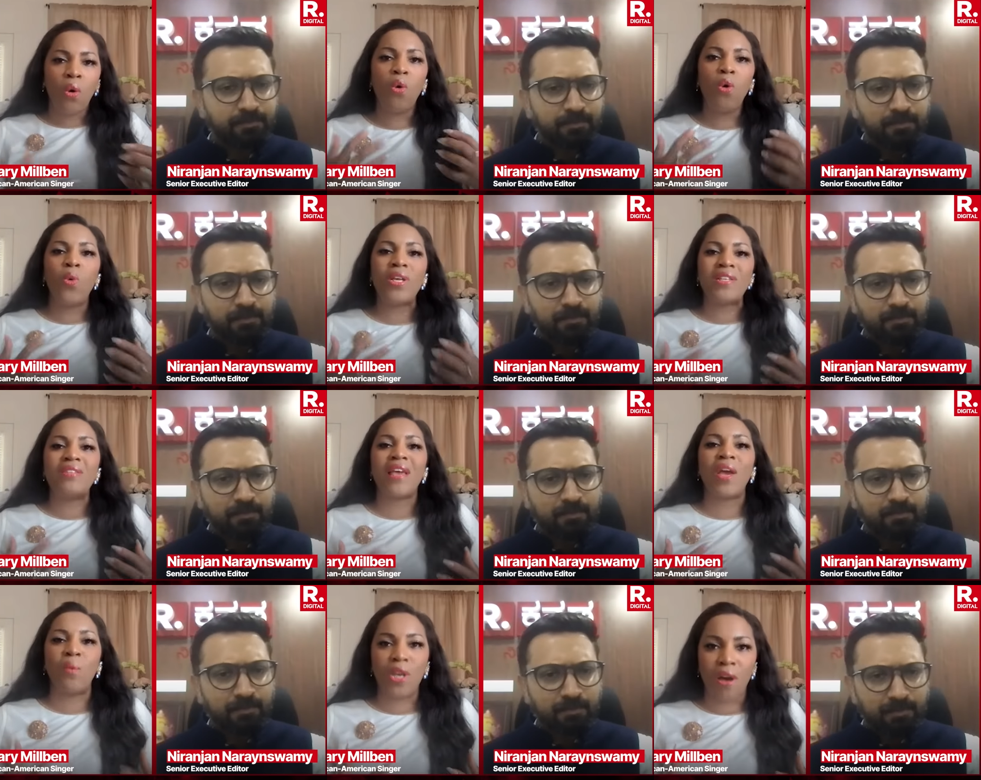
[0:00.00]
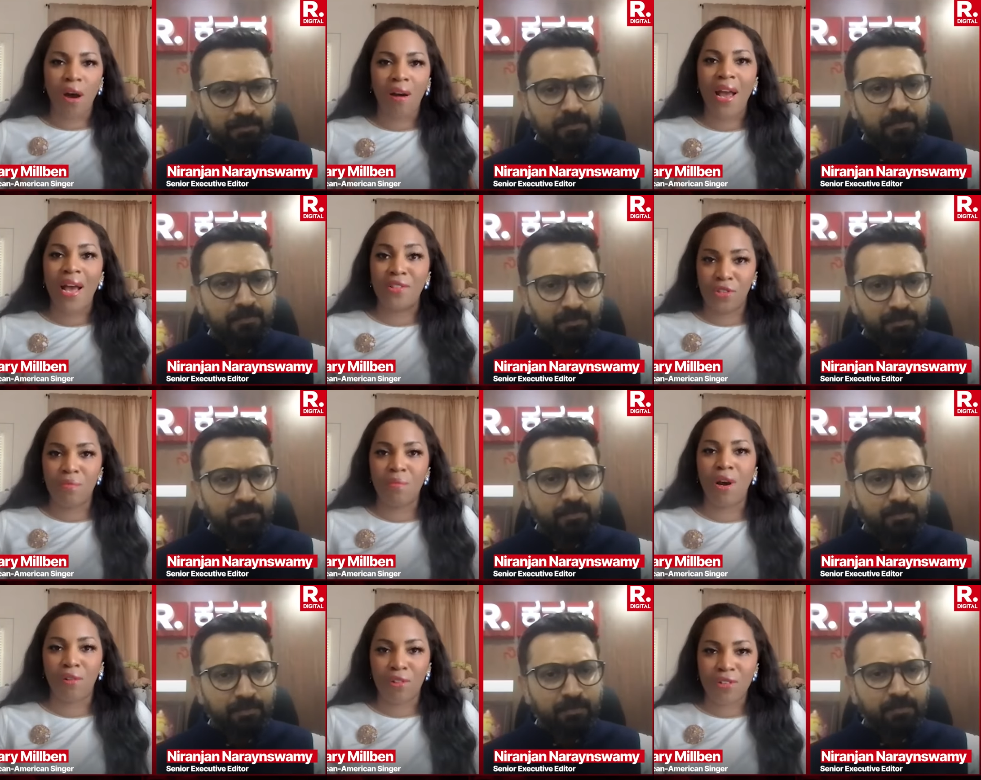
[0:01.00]
Speaker 1: who we say we are as a
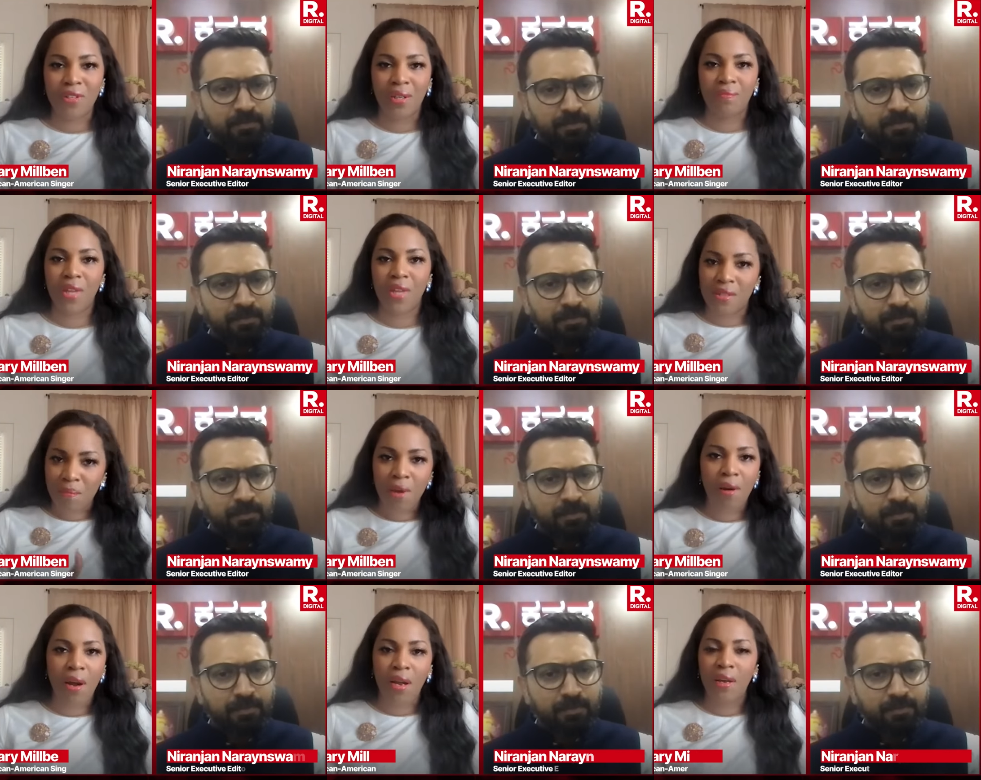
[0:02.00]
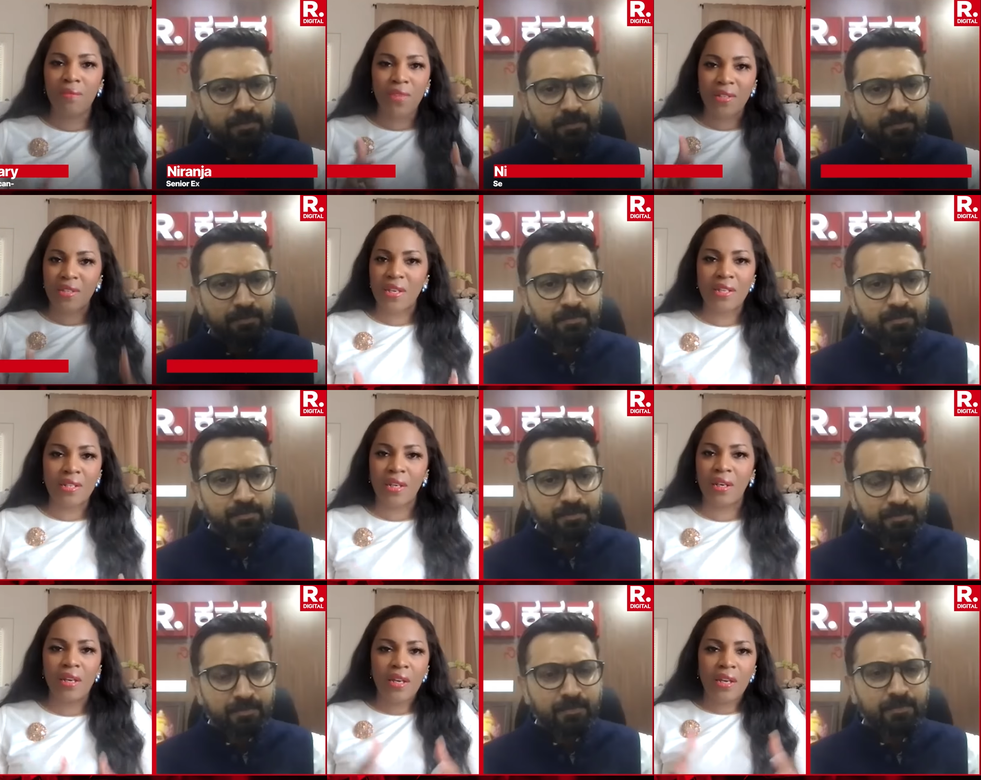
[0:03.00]
democracy. That's America, that's India,
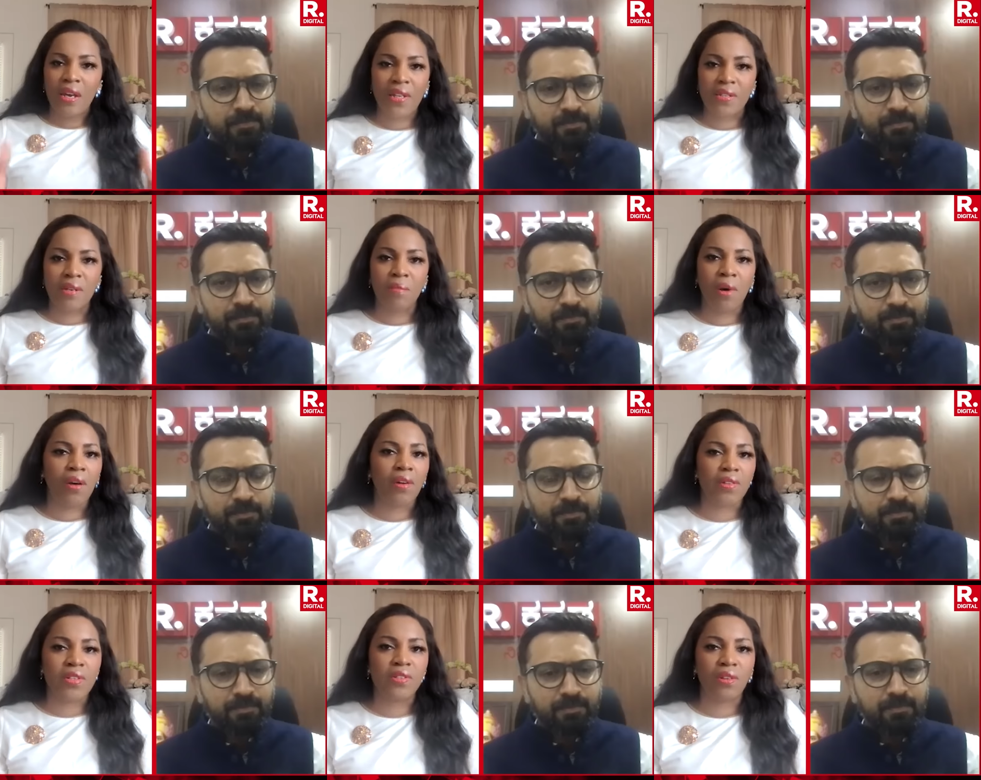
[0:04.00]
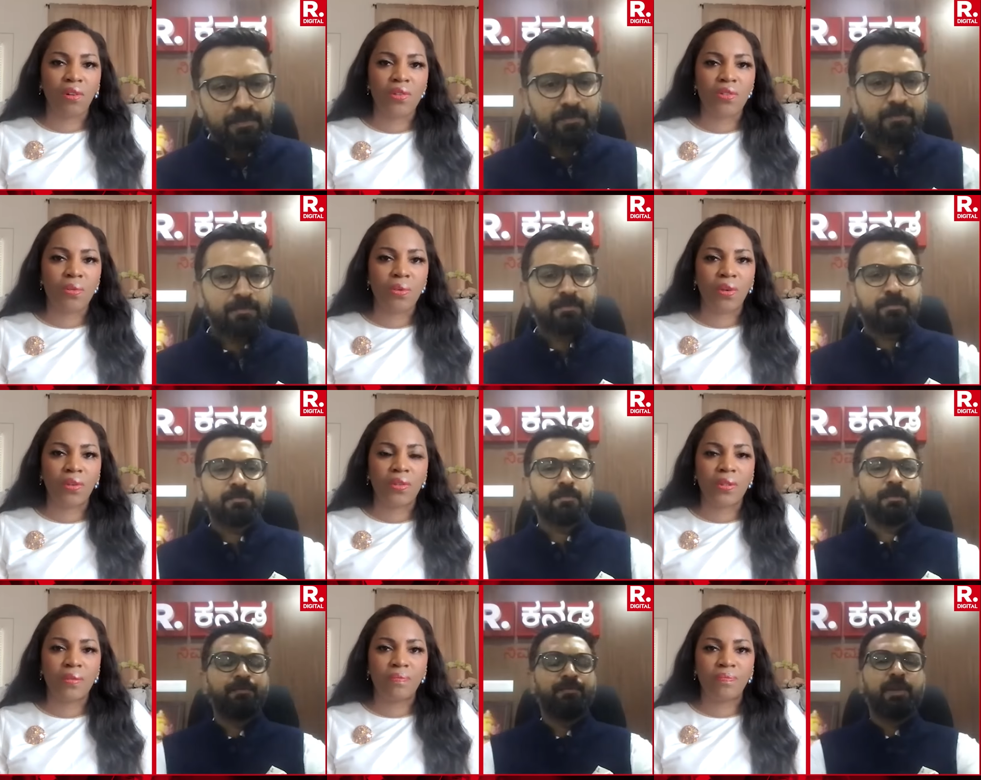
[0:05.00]
and that's democracies across the world.
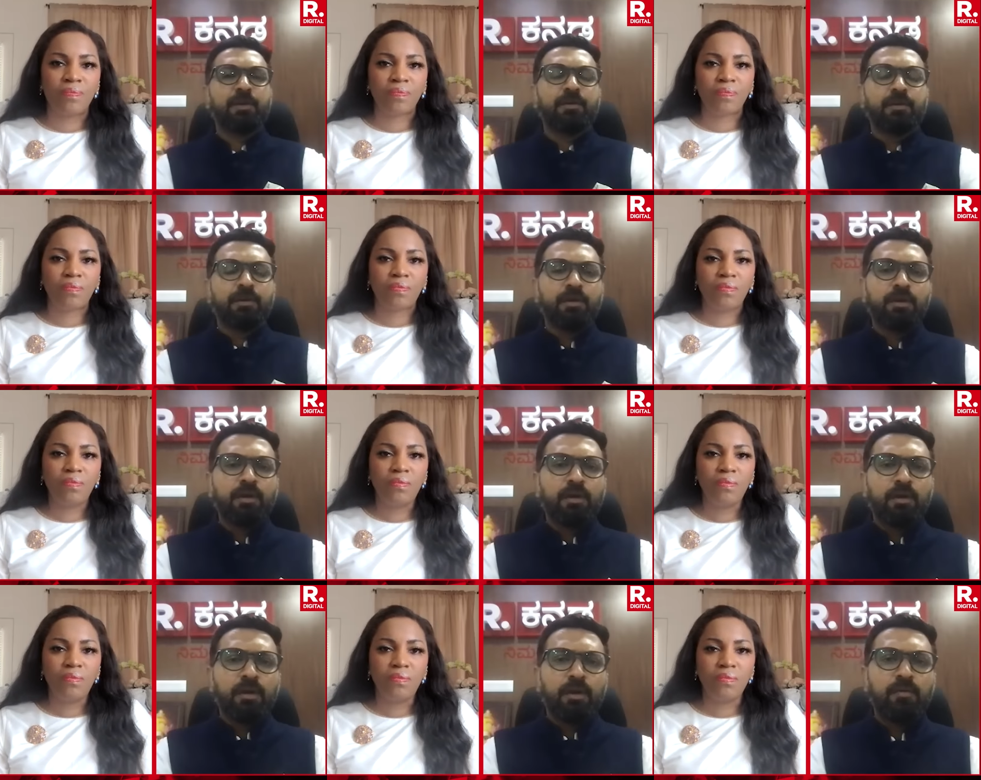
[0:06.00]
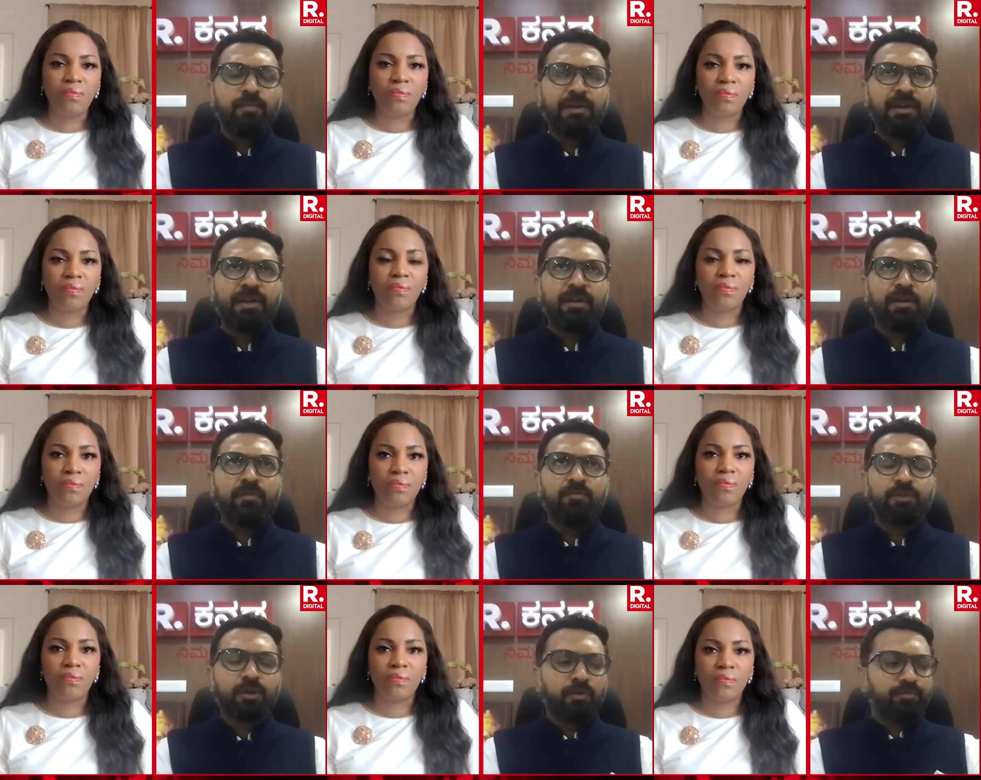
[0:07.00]
Speaker 2: Yeah. Mary, uh,
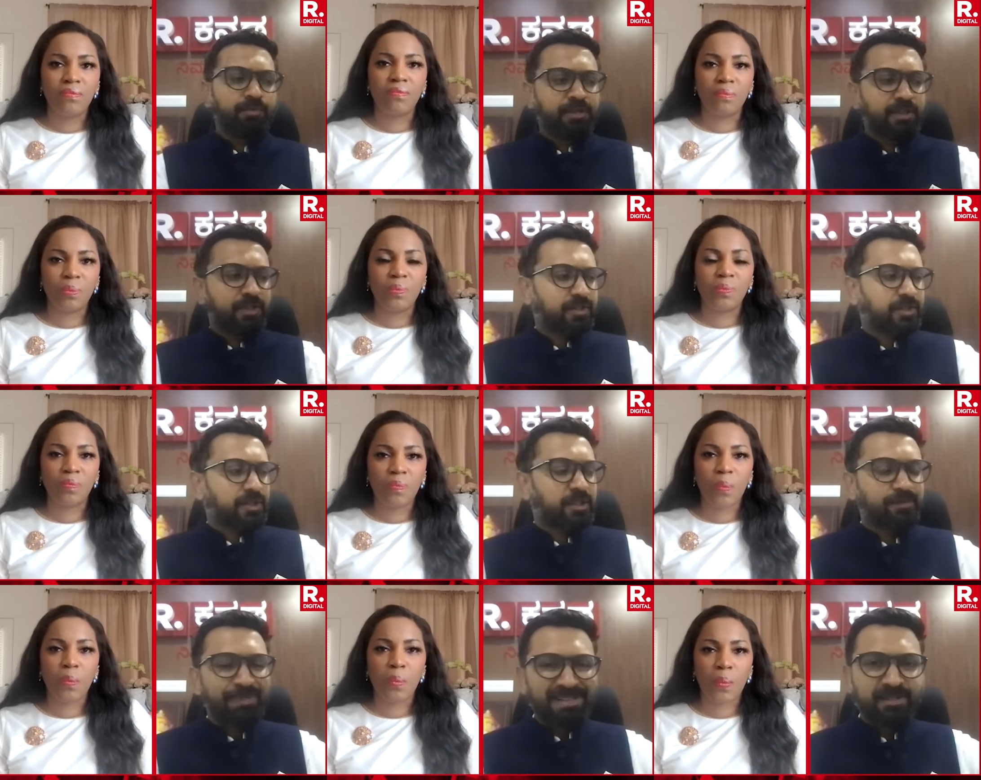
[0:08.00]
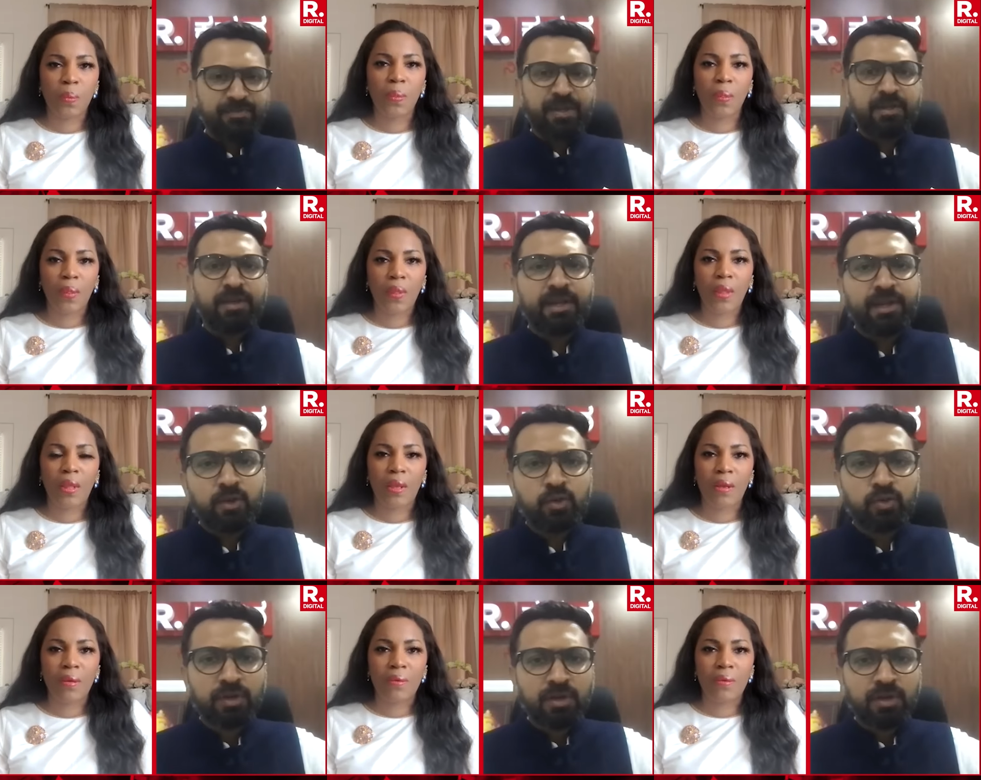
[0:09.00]
you know, this is specifically to